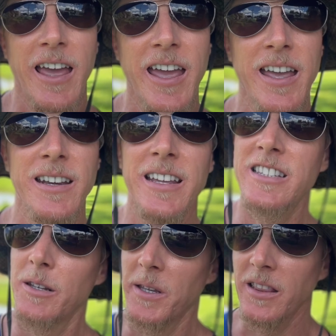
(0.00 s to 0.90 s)
And it's
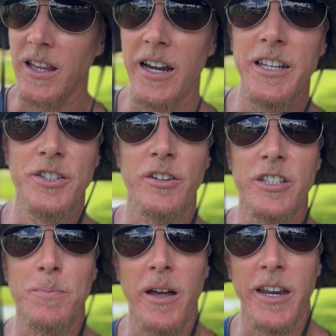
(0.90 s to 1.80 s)
gonna be a lot easier to
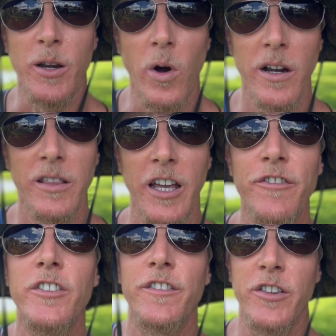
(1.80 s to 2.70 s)
spot any
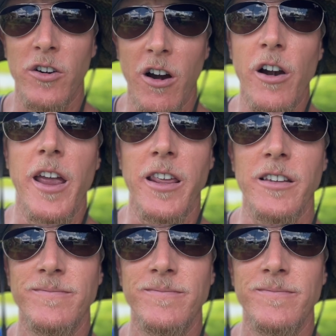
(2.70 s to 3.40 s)
wildlife if there are any.